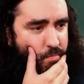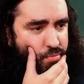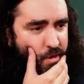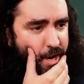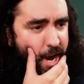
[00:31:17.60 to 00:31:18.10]

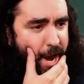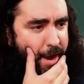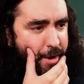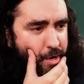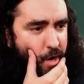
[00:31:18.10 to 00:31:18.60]
But
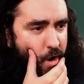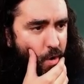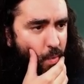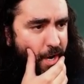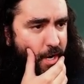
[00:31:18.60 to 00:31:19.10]
hey, you
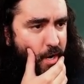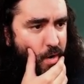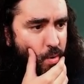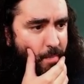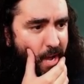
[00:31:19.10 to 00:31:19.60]
know, we
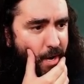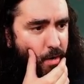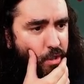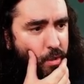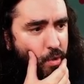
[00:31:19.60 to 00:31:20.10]
uh, we might
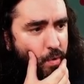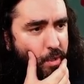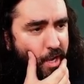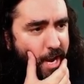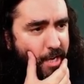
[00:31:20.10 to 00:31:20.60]
also do
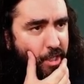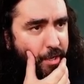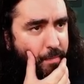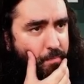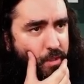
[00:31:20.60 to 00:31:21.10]
things
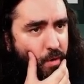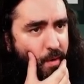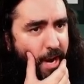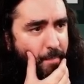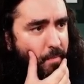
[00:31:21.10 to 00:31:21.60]
here. So
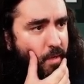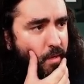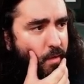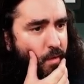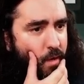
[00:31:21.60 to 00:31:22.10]
hey,
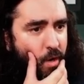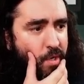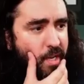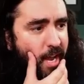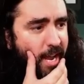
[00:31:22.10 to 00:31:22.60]

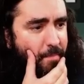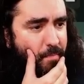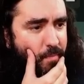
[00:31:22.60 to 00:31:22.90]
okay.